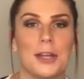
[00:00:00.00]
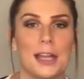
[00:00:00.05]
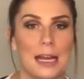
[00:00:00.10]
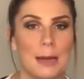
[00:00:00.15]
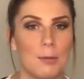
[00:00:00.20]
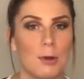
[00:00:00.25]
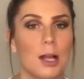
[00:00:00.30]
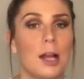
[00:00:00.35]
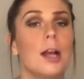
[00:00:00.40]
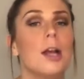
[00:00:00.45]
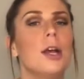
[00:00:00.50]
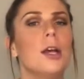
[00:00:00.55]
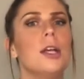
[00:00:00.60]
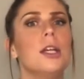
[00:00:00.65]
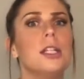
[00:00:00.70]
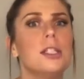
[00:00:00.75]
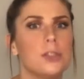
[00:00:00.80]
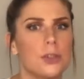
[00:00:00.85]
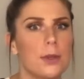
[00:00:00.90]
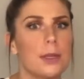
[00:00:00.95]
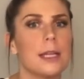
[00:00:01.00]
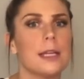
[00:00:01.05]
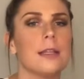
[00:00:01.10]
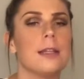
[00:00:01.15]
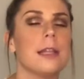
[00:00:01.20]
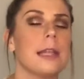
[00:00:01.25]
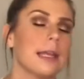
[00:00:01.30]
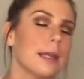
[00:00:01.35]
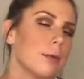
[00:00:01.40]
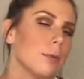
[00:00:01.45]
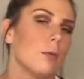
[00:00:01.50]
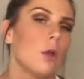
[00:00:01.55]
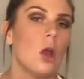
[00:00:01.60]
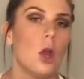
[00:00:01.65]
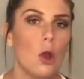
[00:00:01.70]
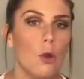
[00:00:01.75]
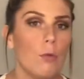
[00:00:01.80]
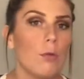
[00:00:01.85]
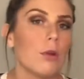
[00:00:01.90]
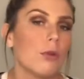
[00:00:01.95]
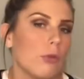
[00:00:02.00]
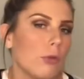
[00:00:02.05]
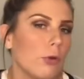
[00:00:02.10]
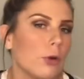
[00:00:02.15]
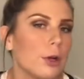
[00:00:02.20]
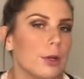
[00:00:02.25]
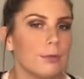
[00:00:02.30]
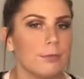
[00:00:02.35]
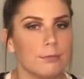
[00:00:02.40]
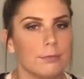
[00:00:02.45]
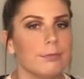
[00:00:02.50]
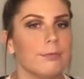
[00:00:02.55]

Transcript: camera so I can like record